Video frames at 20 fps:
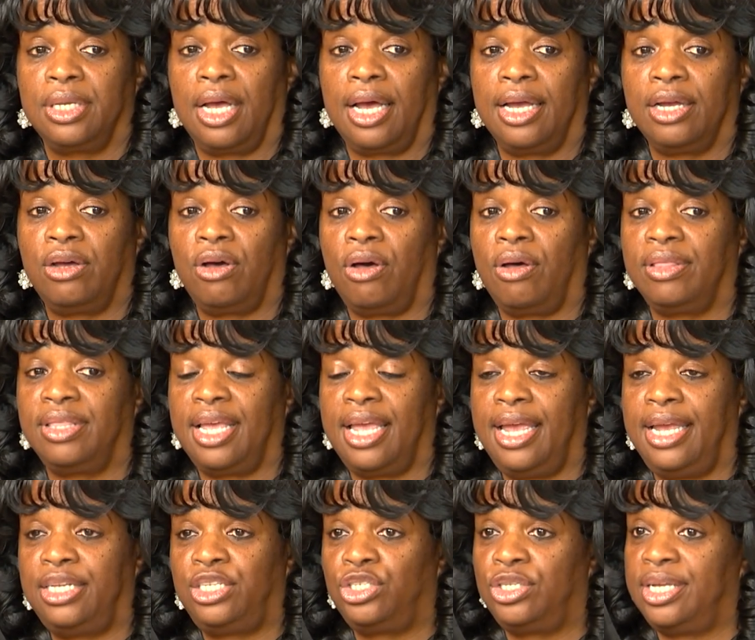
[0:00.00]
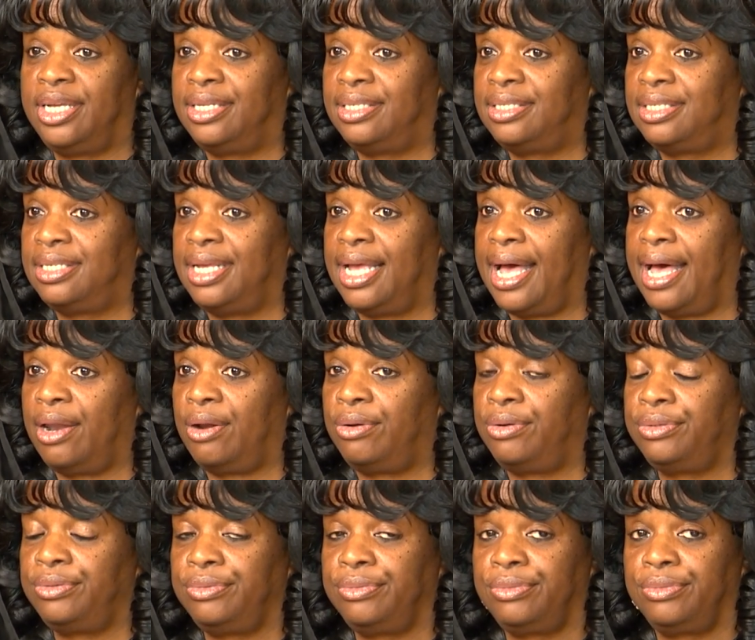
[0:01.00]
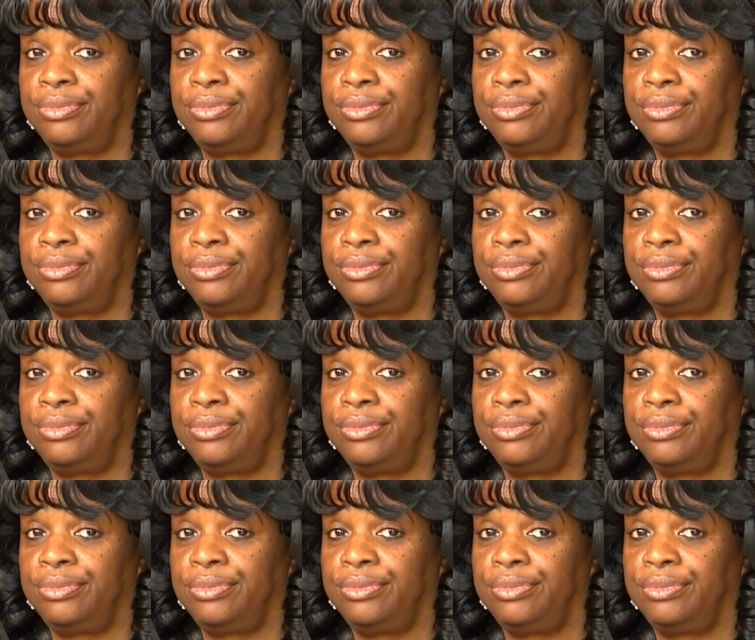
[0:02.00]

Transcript: I called the agent in Seattle.